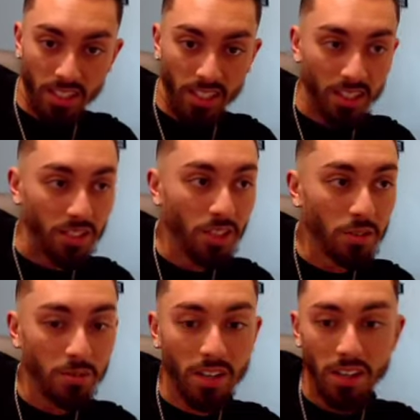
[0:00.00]
That's dope,
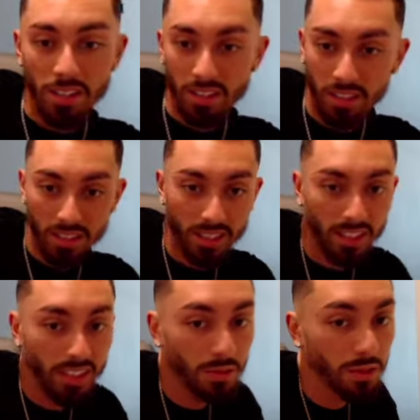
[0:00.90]
y'all.
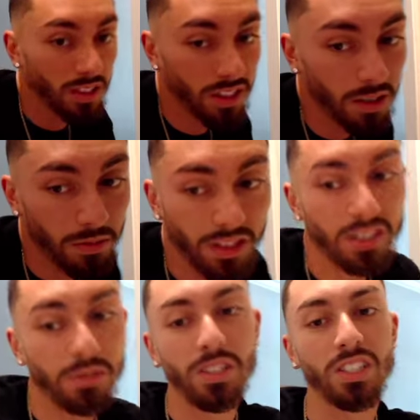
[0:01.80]
This shit was dope. This
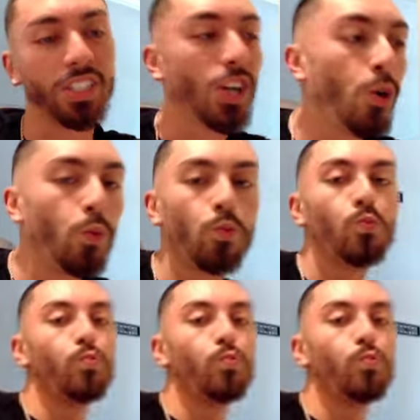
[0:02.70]
shit was dope.